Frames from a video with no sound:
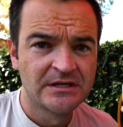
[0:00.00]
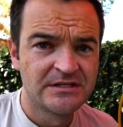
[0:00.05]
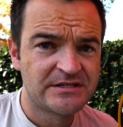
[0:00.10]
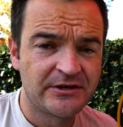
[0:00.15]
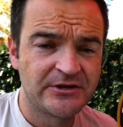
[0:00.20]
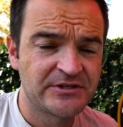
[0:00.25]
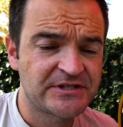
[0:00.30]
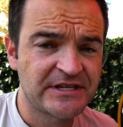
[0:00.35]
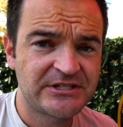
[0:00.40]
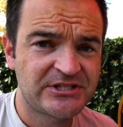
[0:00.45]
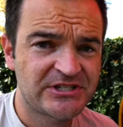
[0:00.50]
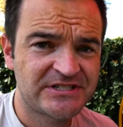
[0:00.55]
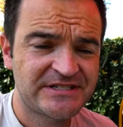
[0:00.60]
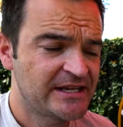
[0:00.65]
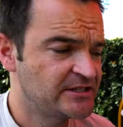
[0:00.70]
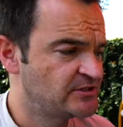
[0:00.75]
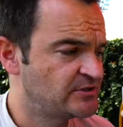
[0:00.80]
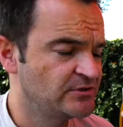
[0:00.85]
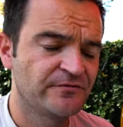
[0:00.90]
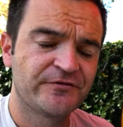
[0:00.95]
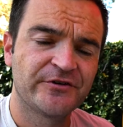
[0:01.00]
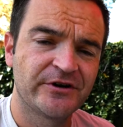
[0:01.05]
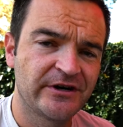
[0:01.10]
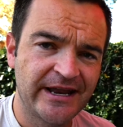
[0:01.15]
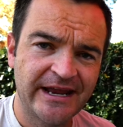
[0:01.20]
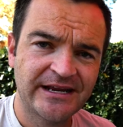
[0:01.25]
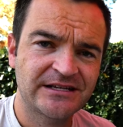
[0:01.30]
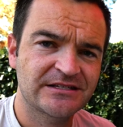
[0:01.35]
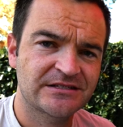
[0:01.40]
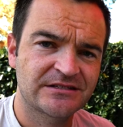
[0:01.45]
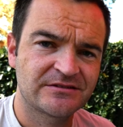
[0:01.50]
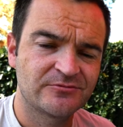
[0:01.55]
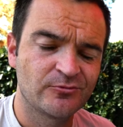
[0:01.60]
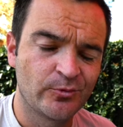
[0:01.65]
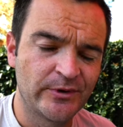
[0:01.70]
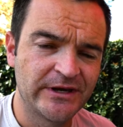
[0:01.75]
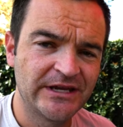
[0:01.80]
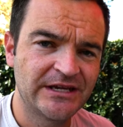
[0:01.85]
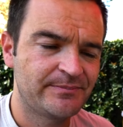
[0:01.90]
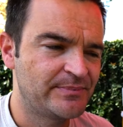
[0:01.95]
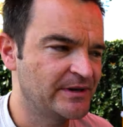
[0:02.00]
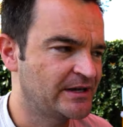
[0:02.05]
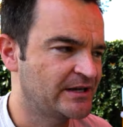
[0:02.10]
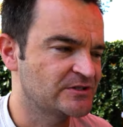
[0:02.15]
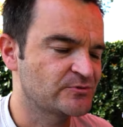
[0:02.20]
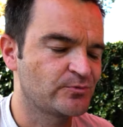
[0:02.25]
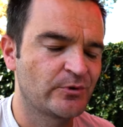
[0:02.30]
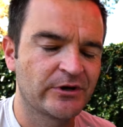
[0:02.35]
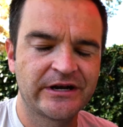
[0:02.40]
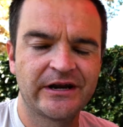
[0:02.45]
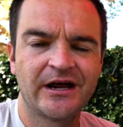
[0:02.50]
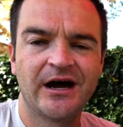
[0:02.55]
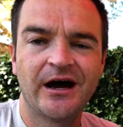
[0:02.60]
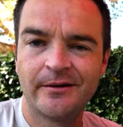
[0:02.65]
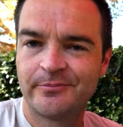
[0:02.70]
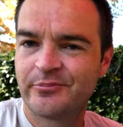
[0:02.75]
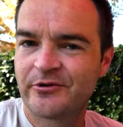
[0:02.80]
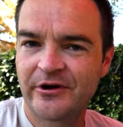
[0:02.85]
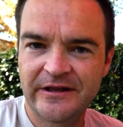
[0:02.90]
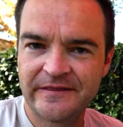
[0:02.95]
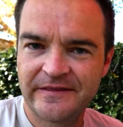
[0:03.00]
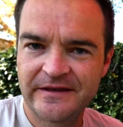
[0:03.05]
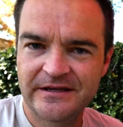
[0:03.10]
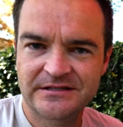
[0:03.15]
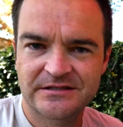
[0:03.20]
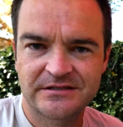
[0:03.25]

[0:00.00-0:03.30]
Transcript: seriously, just stay tuned for next week because we're gonna upgrade this.